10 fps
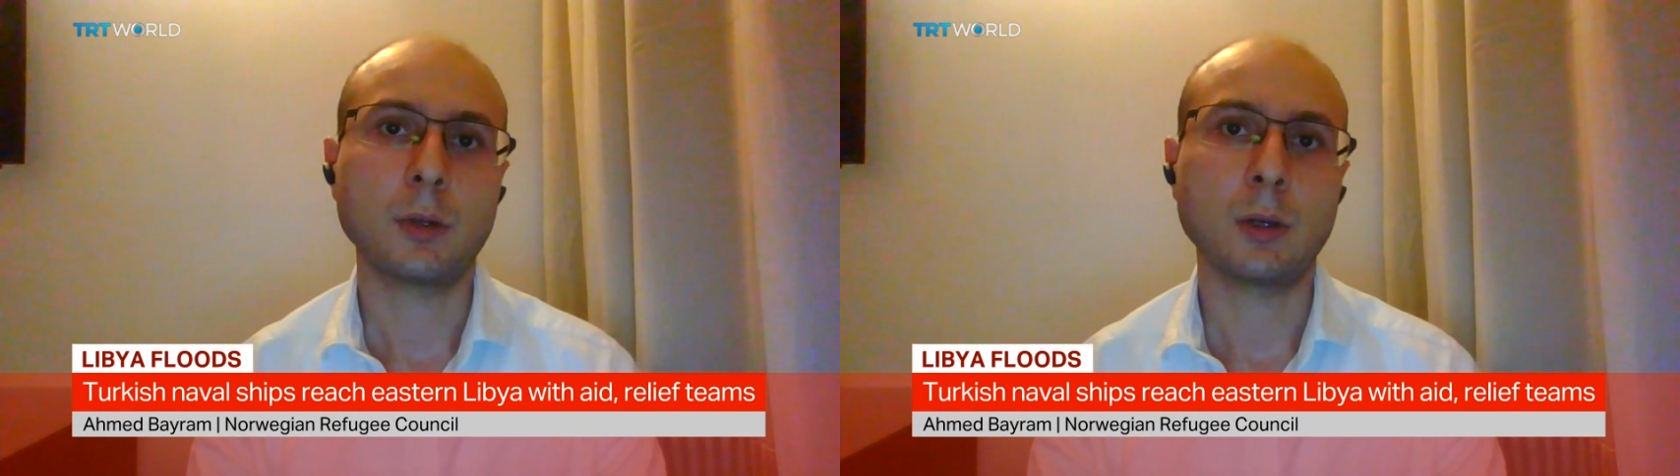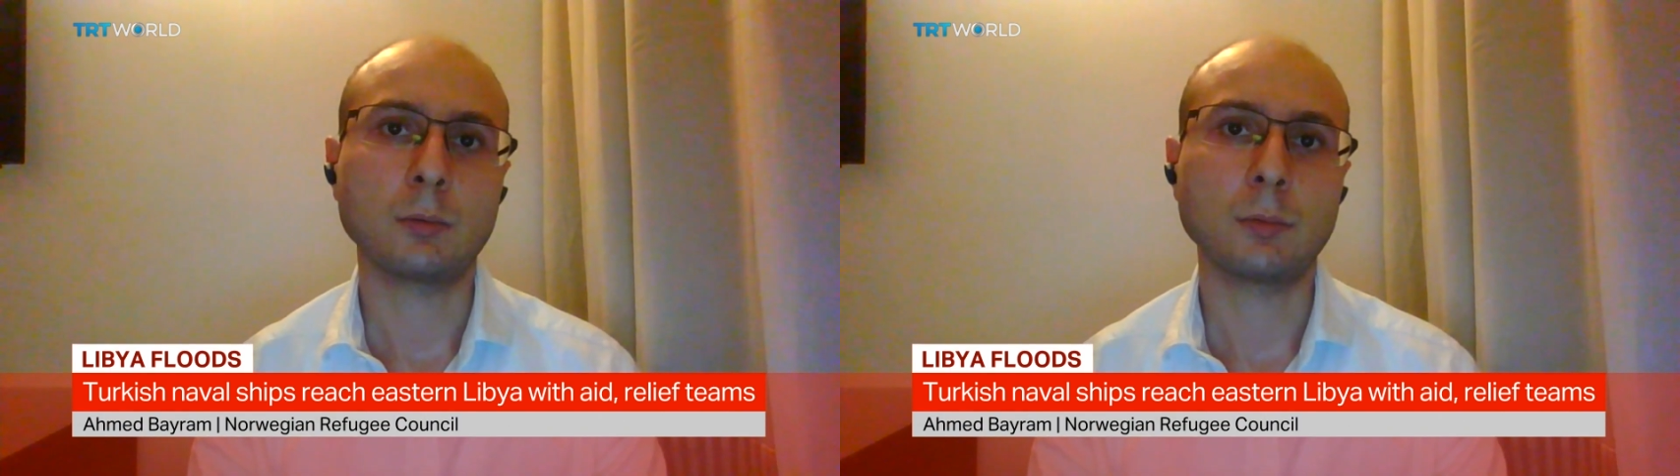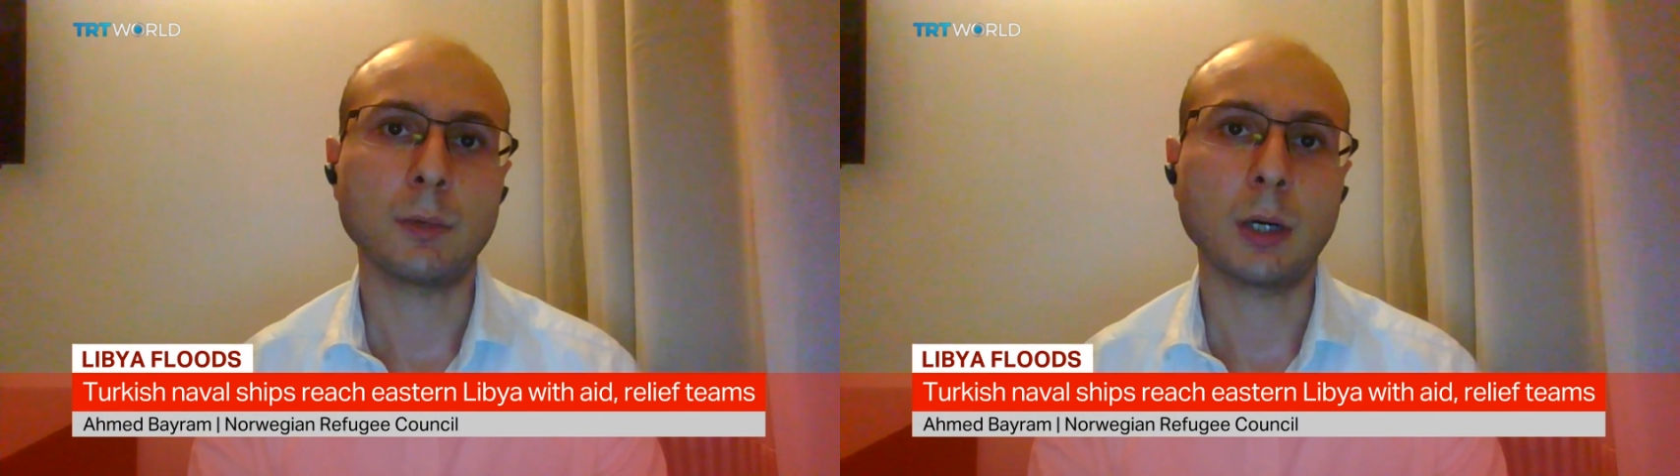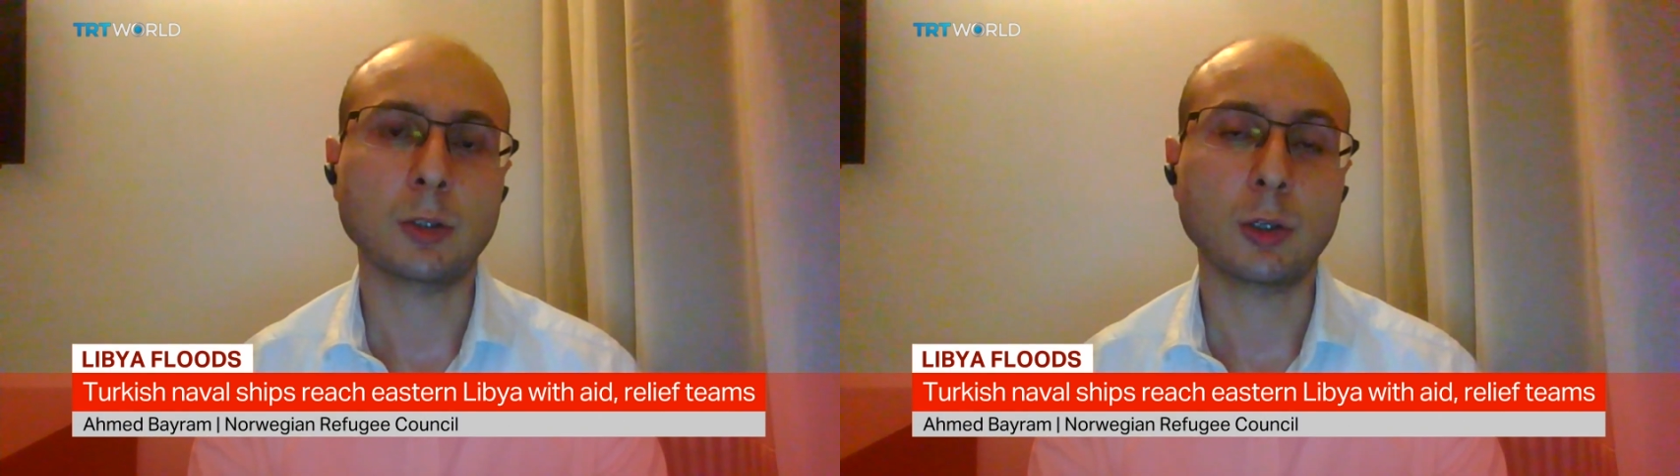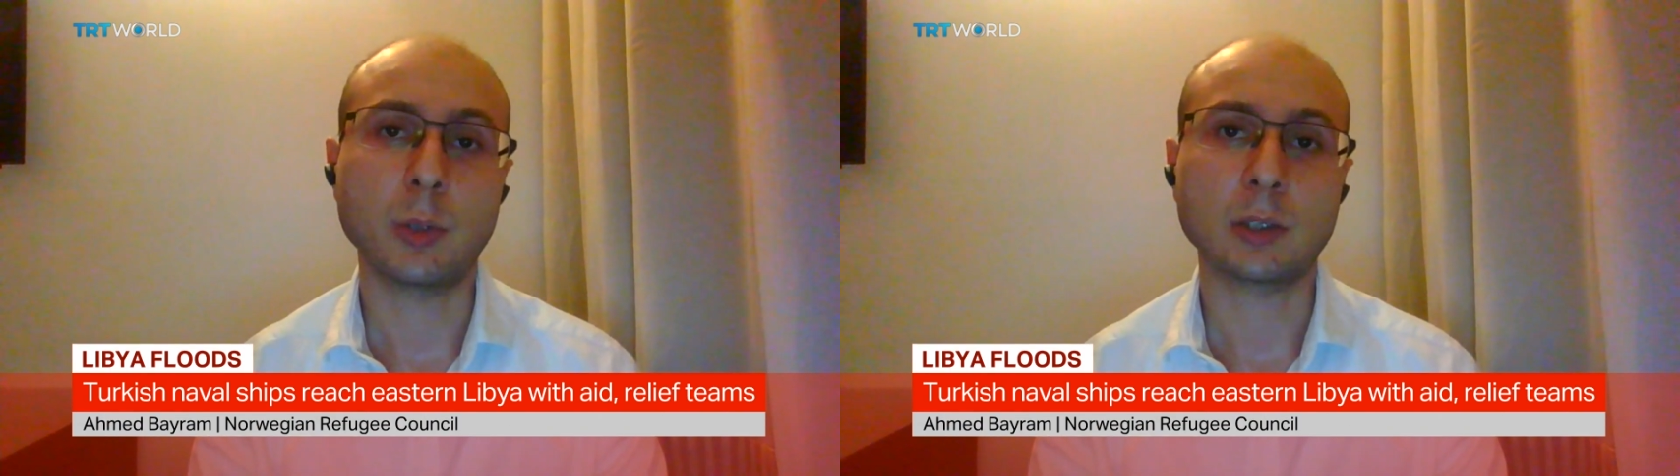the,
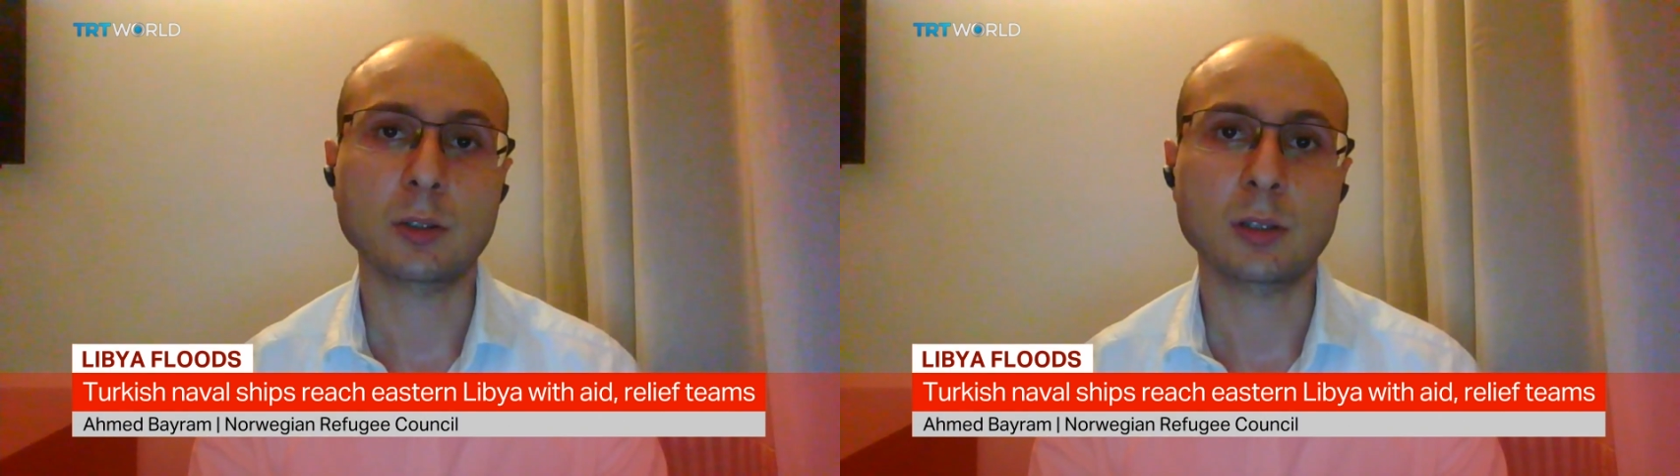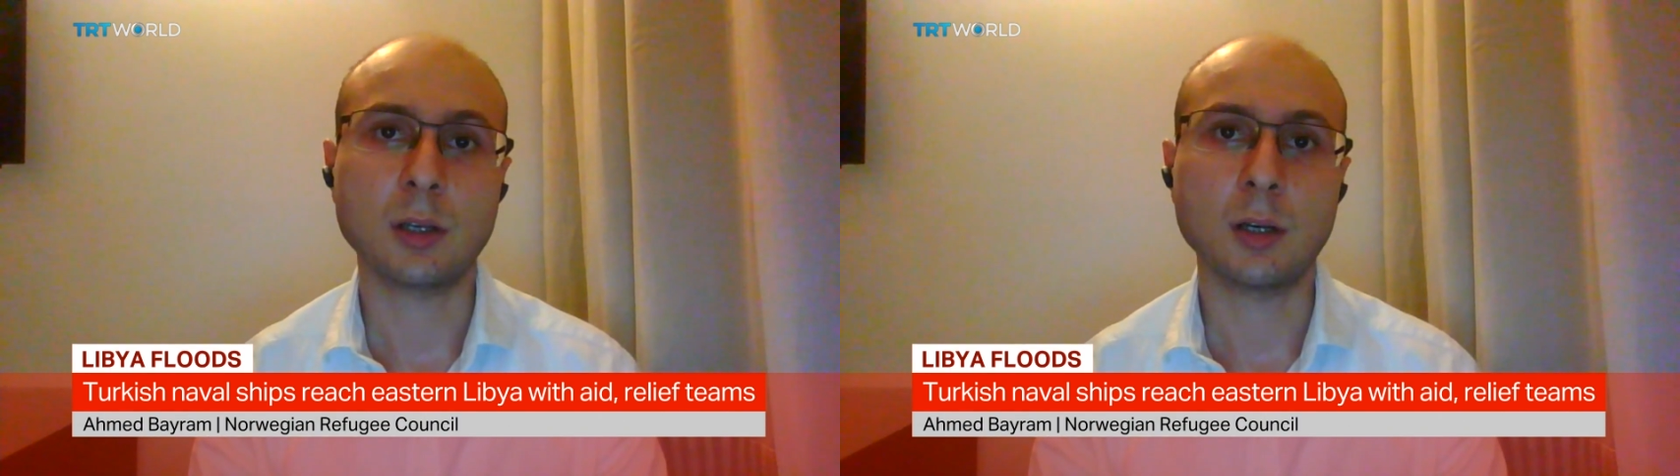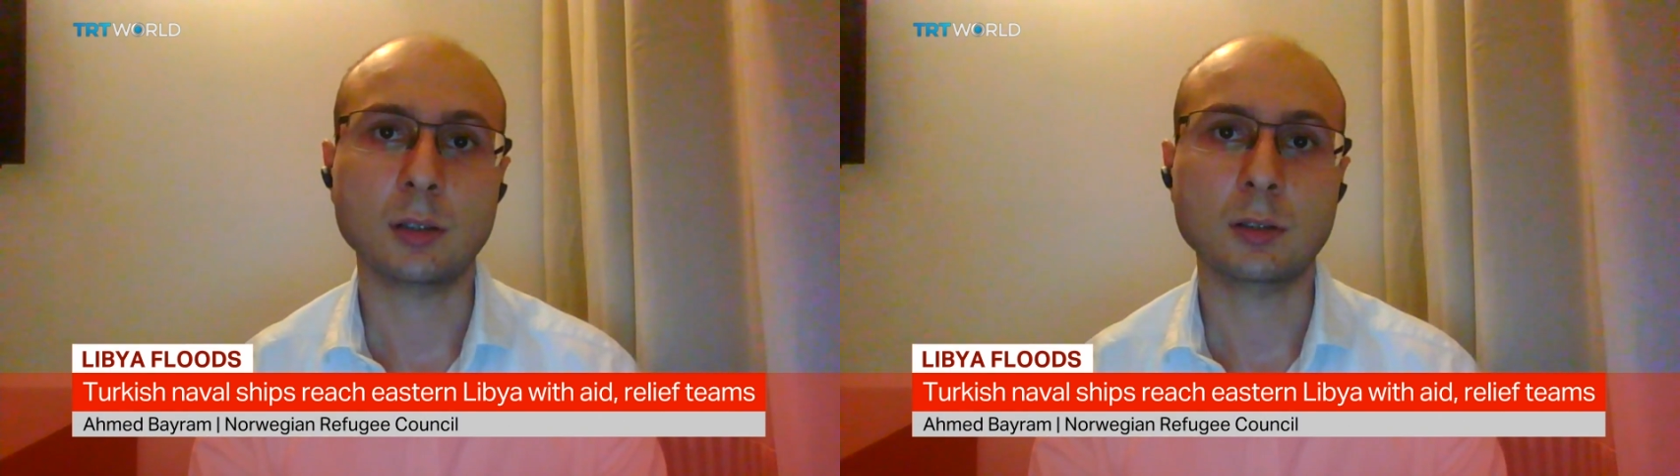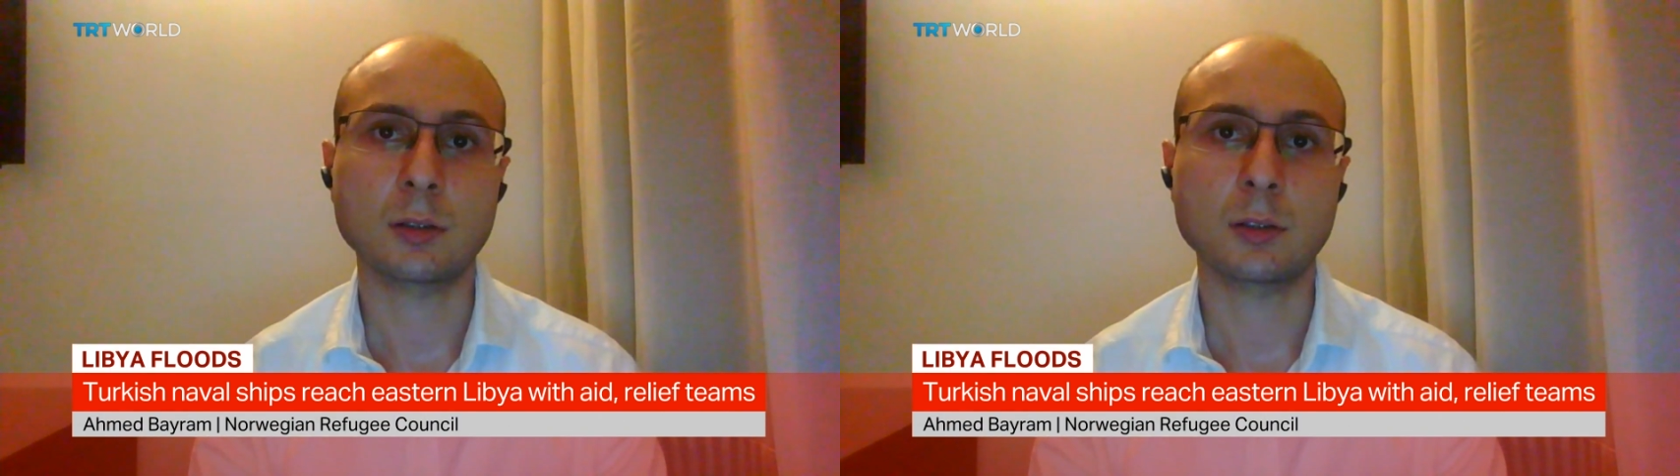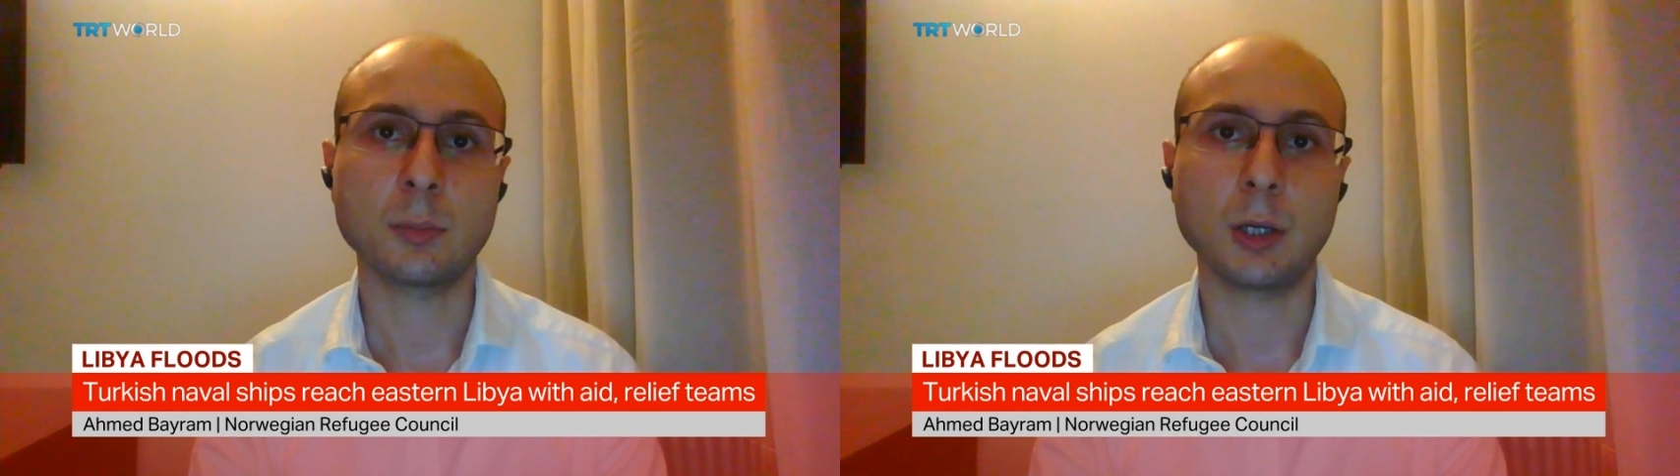I don't know where to
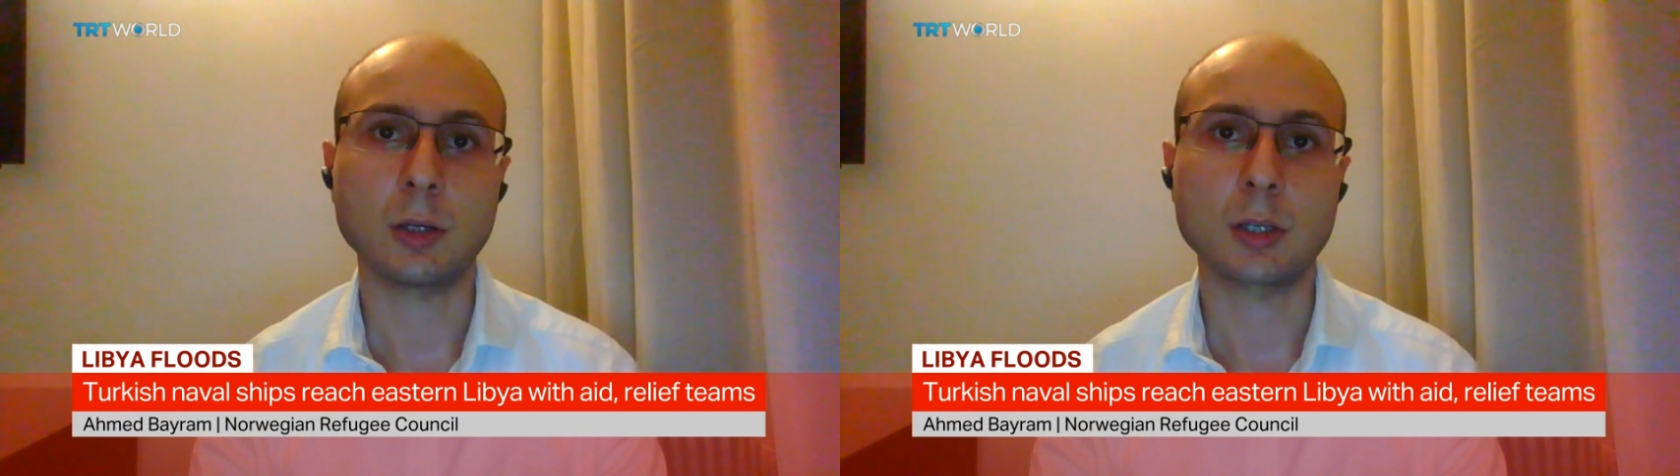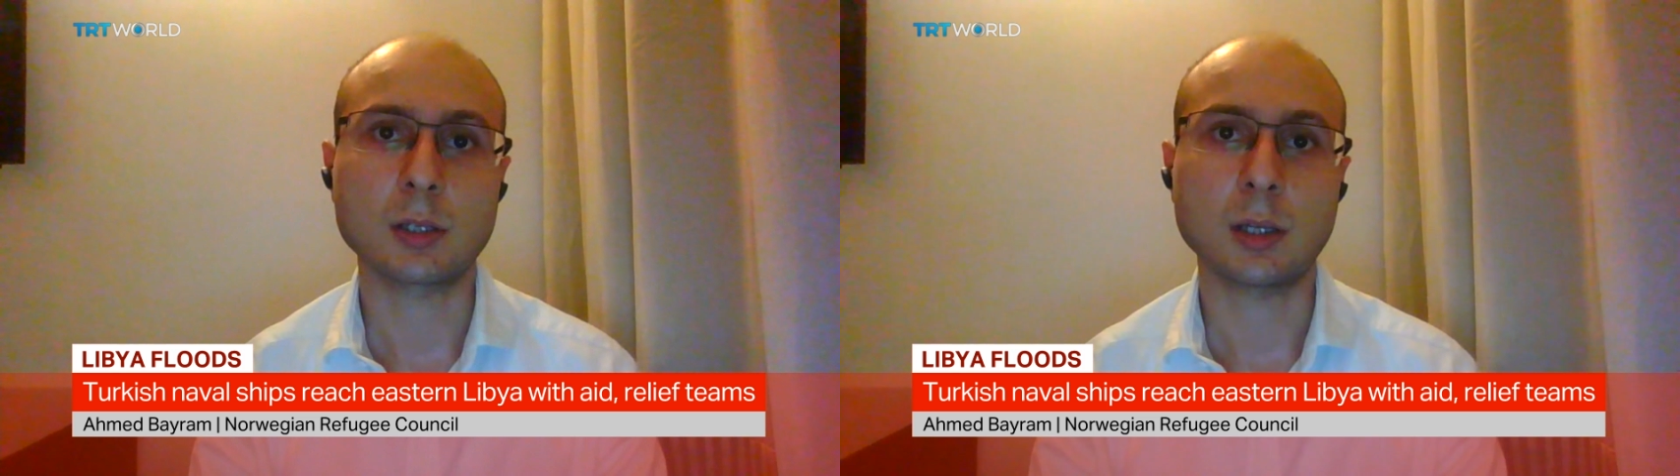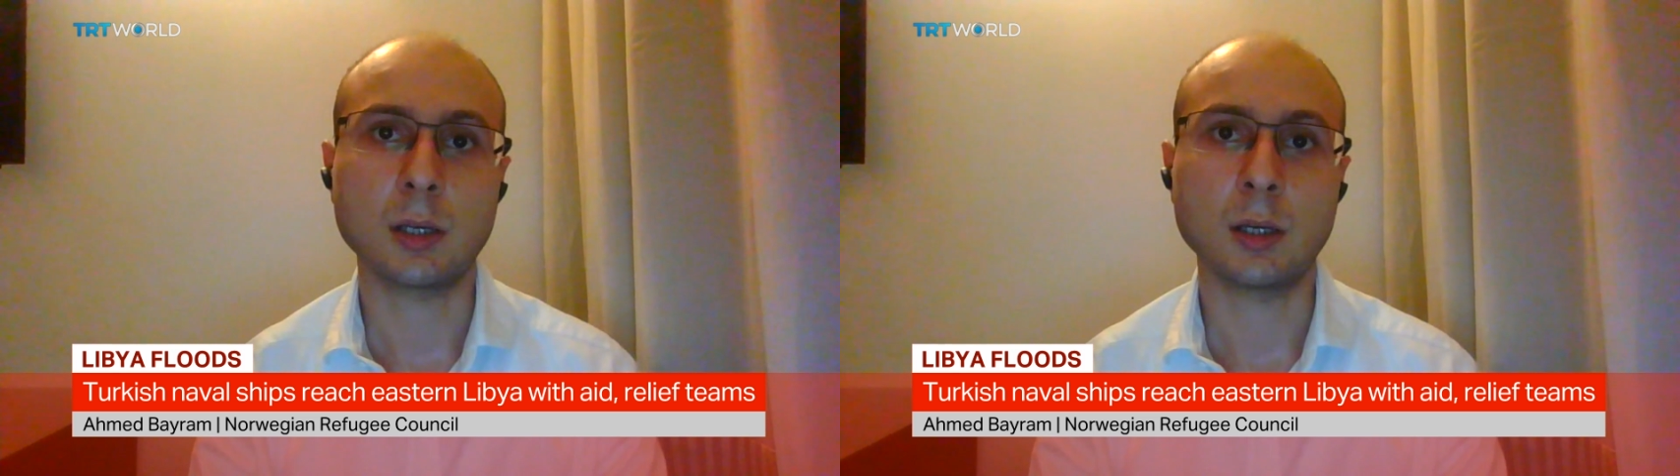start, to be honest.